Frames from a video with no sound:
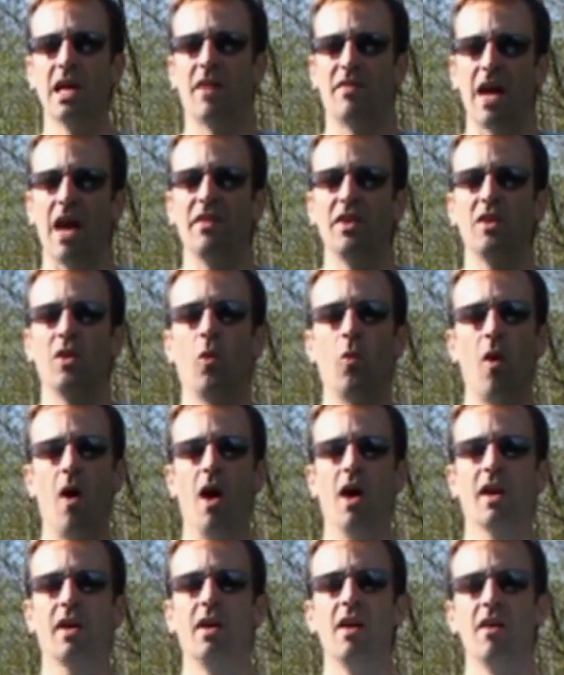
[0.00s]
of having to
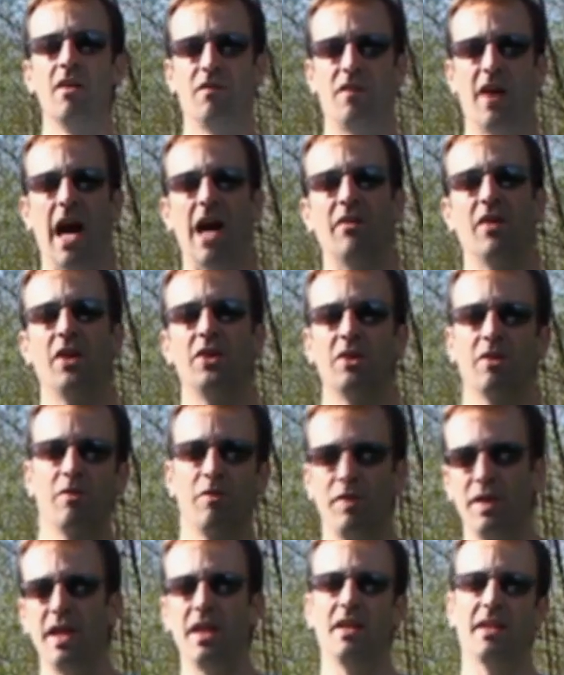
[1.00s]
walk 500
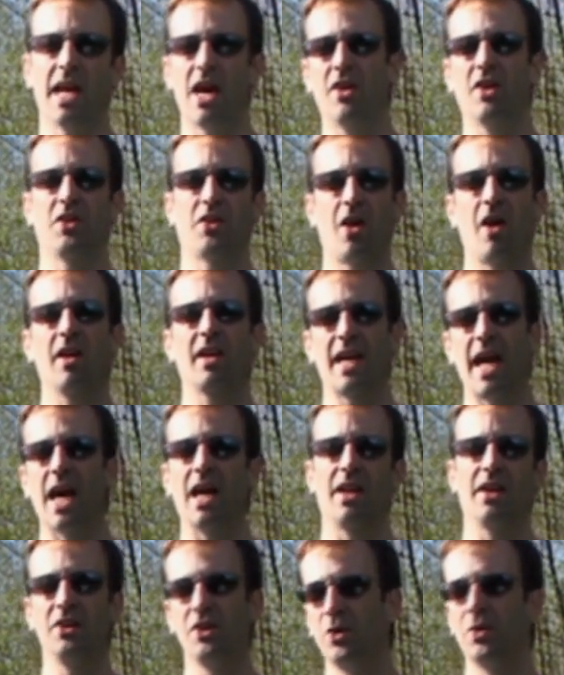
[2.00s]
feet down a dark
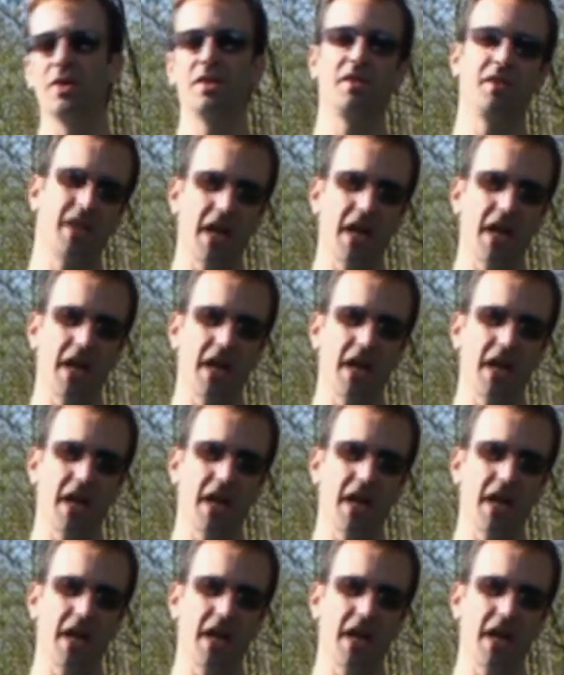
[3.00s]
alley to a